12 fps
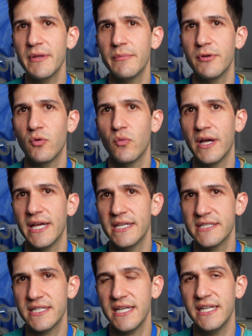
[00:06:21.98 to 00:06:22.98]
them in a way
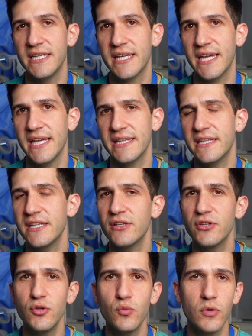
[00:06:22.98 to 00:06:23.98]
as to indicate that
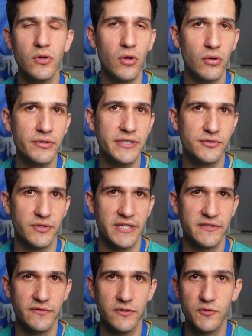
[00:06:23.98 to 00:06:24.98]
you will only
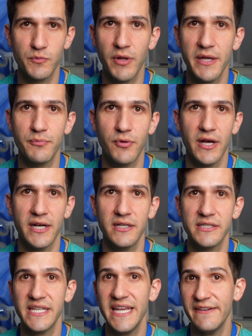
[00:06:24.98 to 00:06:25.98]
transfuse blood
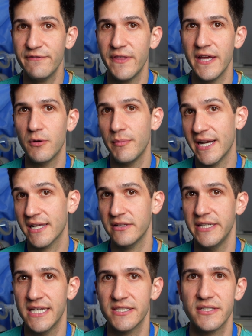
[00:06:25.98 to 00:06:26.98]
products if they are
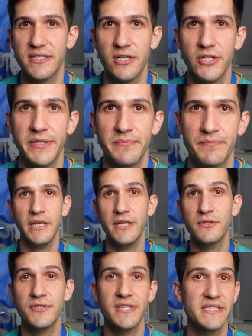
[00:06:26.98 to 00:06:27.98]
medically necessary.
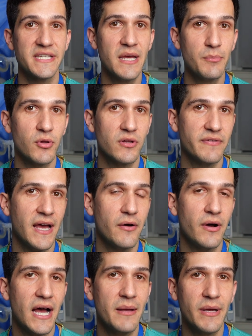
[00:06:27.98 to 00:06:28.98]
Here's an example of
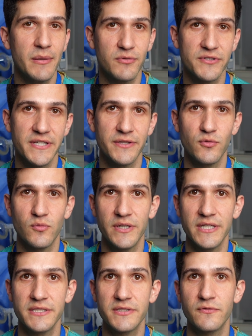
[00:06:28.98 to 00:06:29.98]
how I might present the
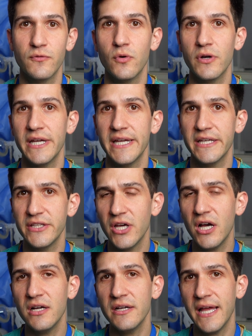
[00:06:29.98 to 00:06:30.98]
risks for a
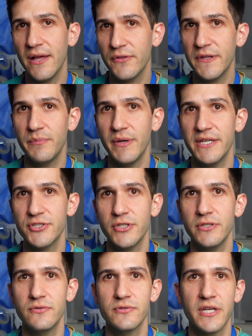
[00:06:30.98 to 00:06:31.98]
young, healthy
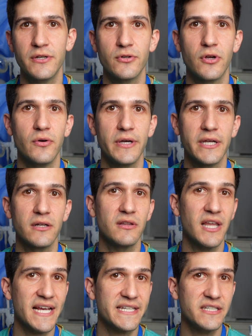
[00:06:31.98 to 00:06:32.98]
patient who's undergoing an
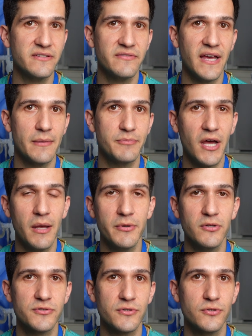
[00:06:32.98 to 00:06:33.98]
elective
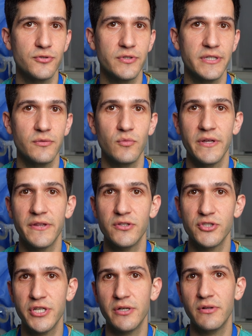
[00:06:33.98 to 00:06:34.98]
abdominal surgery with
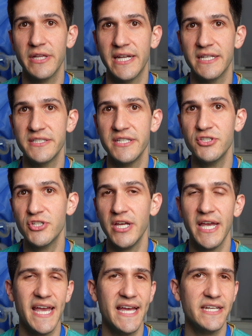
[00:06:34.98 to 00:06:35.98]
general
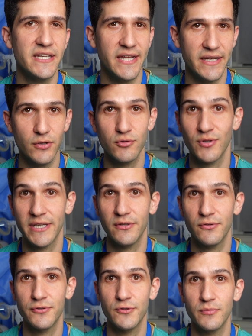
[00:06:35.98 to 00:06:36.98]
anesthesia and an
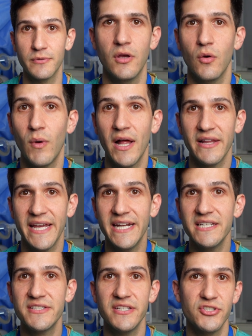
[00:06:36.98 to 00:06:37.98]
endotracheal tube. While
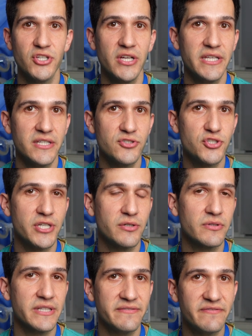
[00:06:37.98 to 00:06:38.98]
anesthesia is
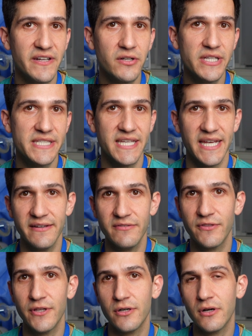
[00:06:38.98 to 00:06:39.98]
generally very
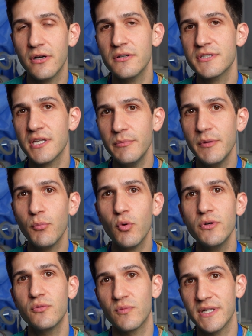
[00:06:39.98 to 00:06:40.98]
safe, there are some
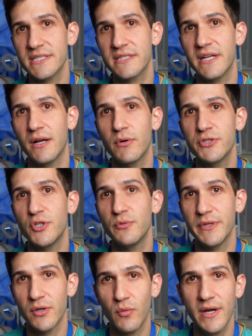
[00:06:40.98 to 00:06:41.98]
important risks that I want you to
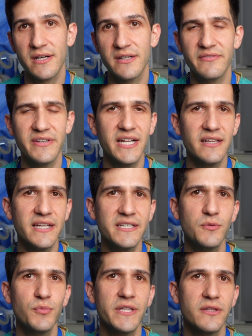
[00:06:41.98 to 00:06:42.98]
be aware of, and I like
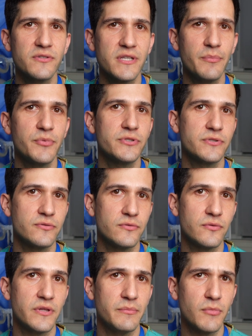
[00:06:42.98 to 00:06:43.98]
to break those up
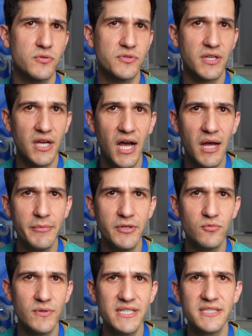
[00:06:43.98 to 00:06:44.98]
into the most
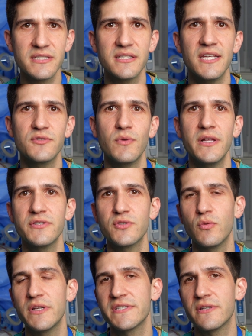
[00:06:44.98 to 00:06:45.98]
common risks as well as the
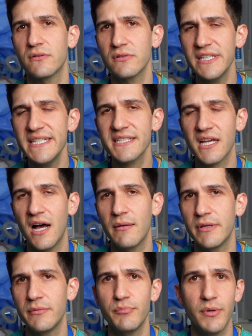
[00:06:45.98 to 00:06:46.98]
ones that are least
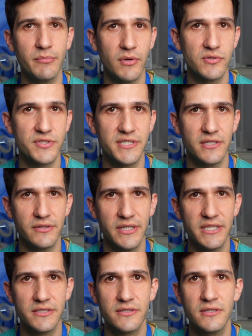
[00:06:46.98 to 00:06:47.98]
common but most
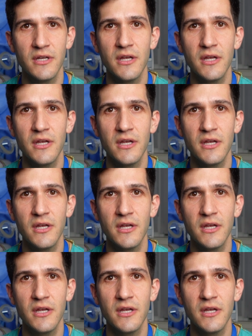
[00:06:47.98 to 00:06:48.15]
serious.